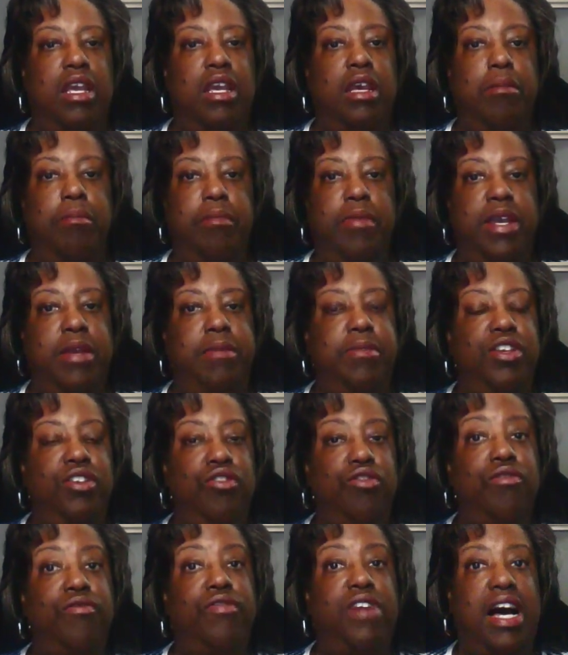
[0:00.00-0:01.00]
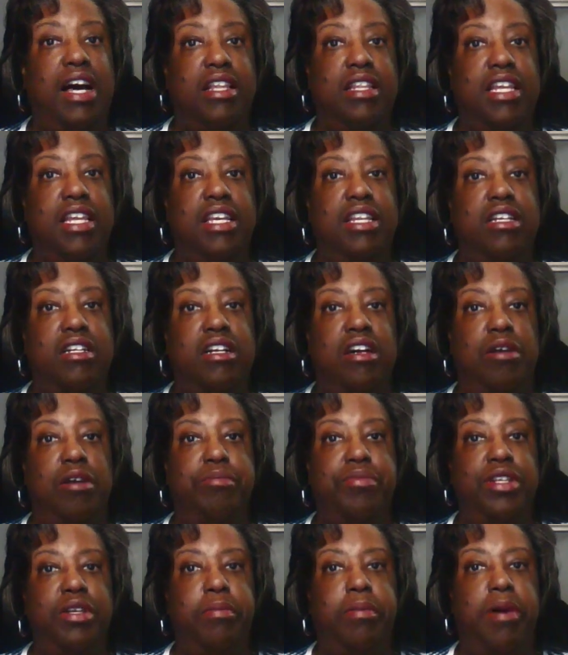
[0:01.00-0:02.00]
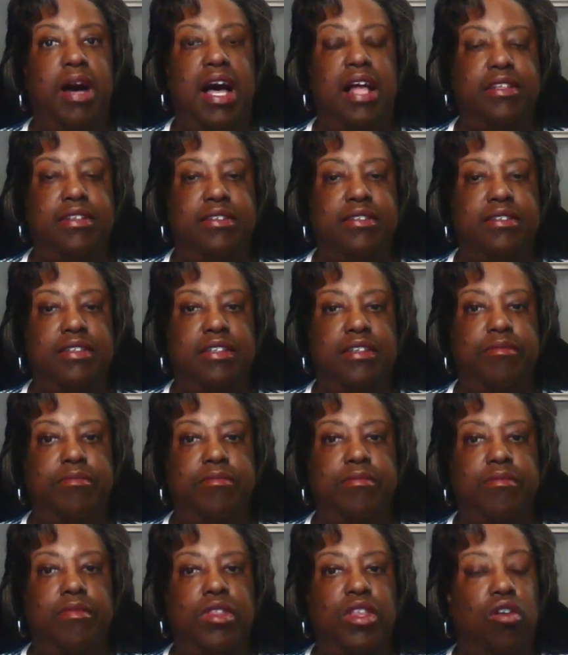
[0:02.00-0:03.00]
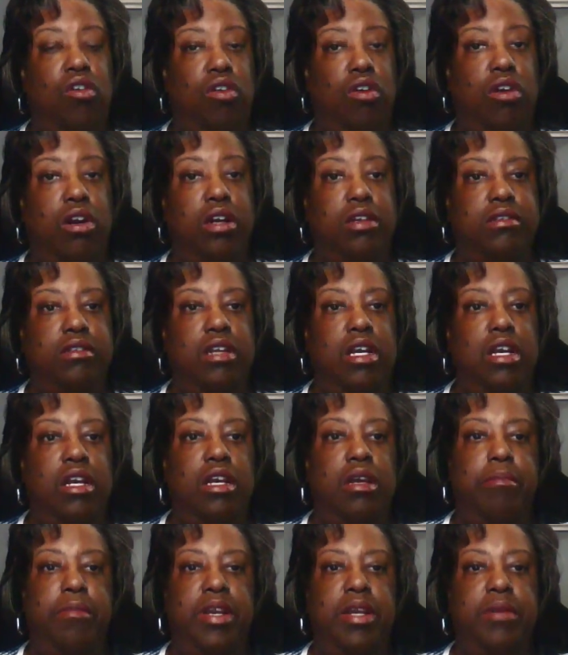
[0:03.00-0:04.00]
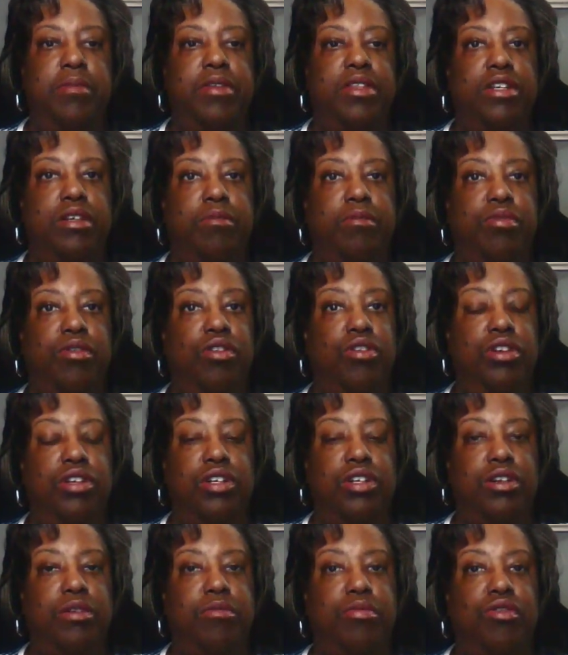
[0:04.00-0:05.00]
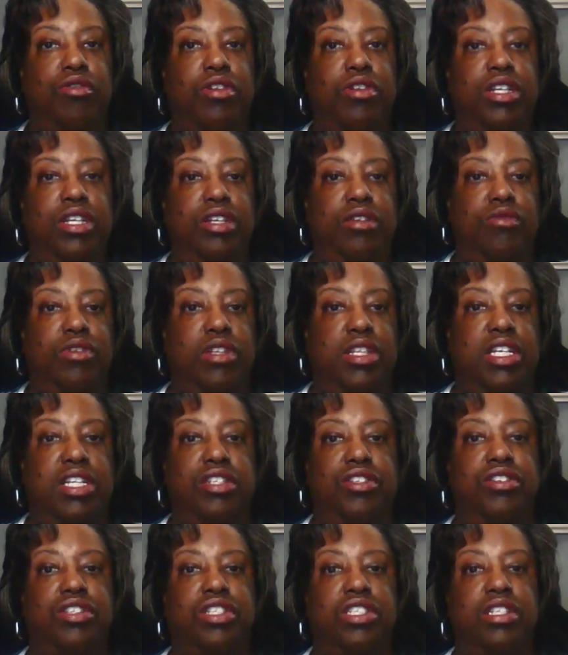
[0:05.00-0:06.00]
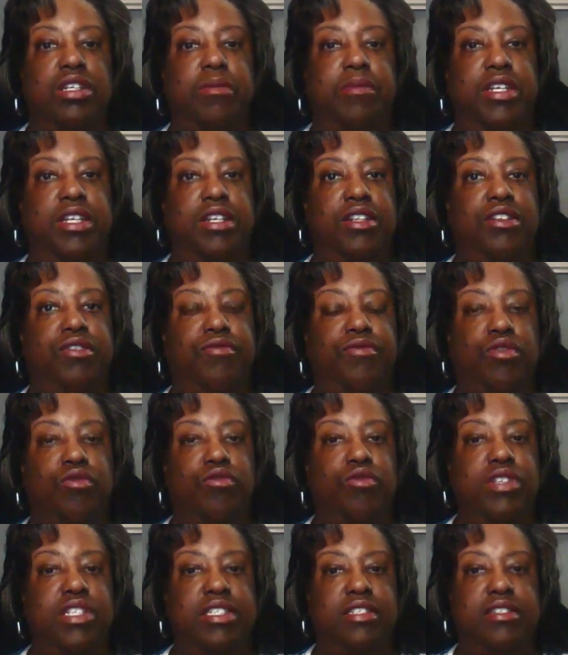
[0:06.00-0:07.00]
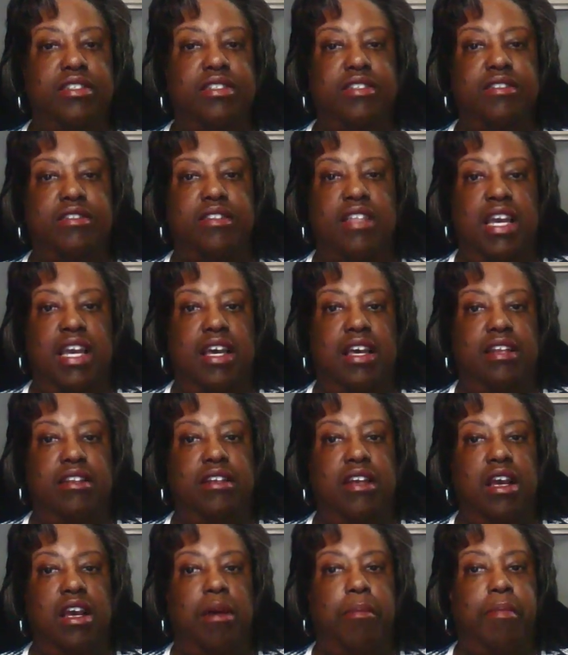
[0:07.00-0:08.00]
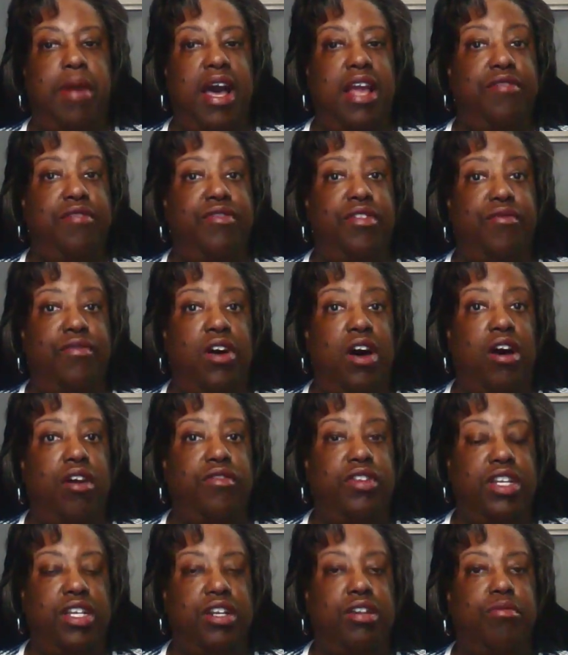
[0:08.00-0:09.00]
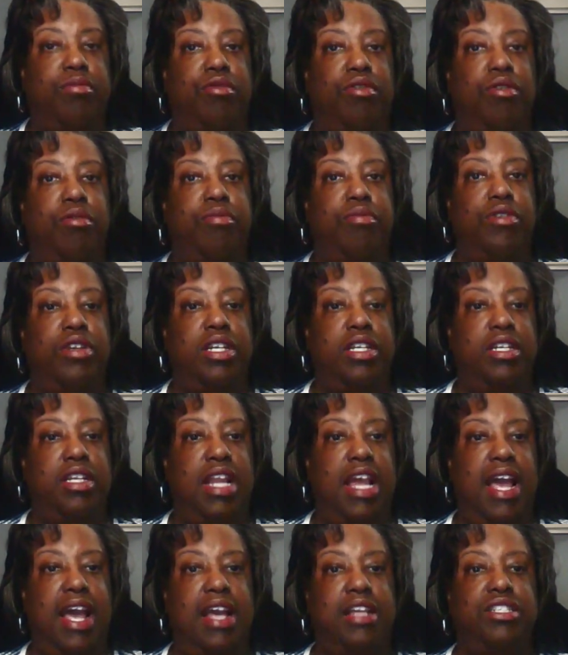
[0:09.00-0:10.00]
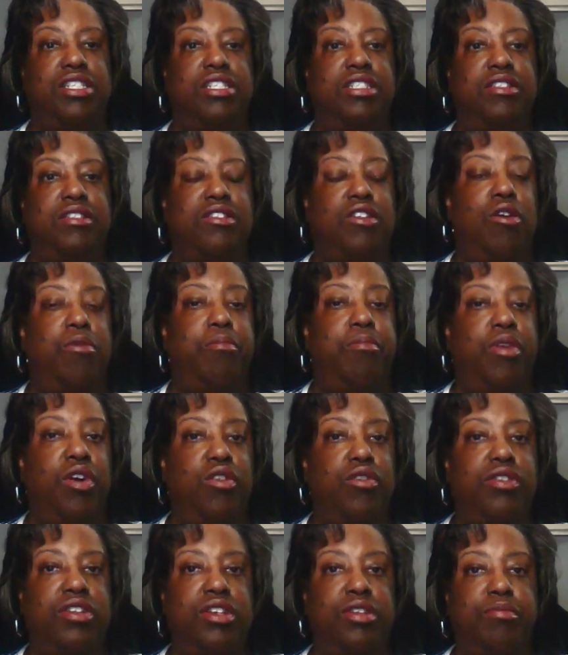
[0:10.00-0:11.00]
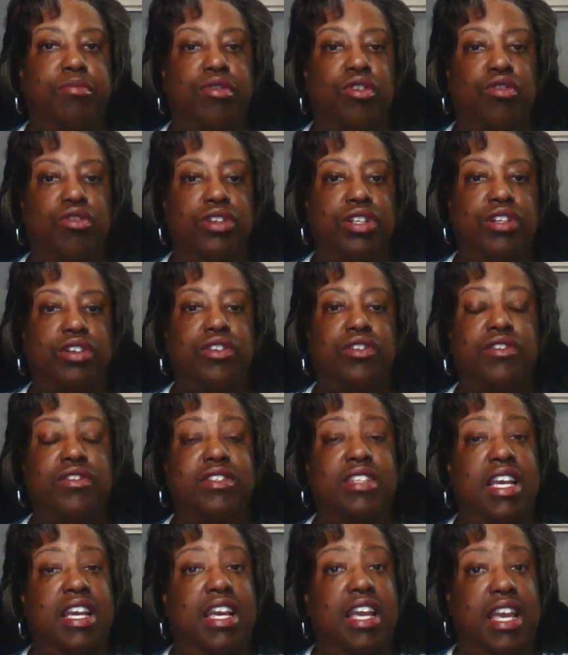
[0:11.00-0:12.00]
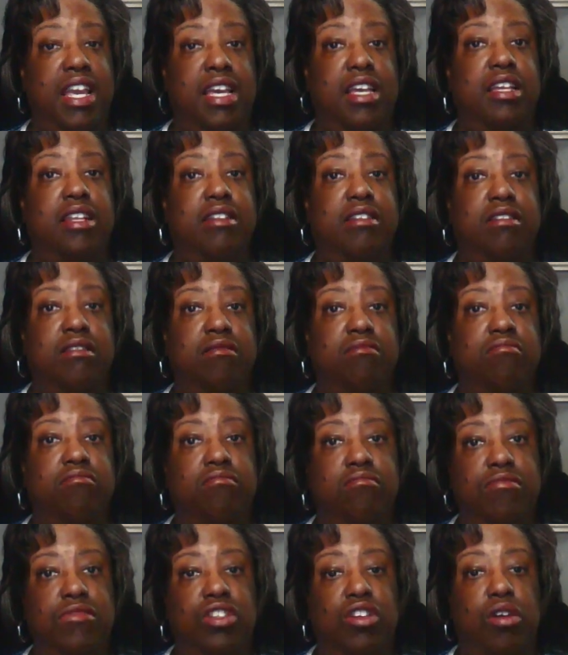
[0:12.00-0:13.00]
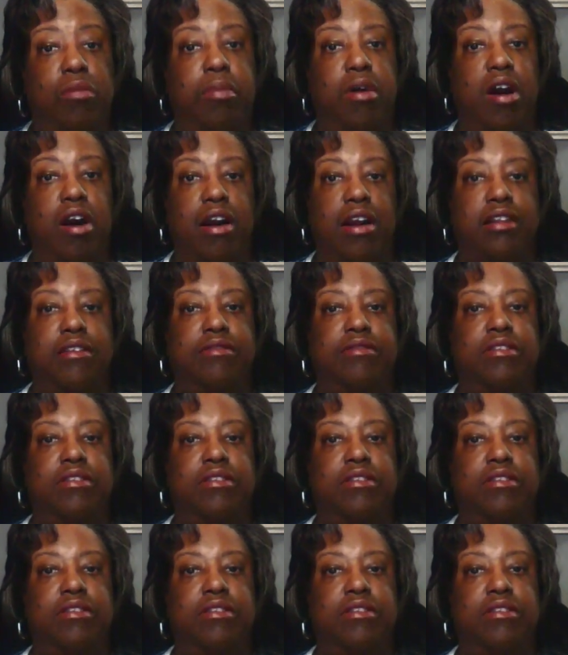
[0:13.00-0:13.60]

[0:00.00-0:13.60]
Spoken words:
Maybe you violated company policy. Or maybe the employer-employee relationship ended for reasons that might have involved inappropriate actions on both the employer's and your part.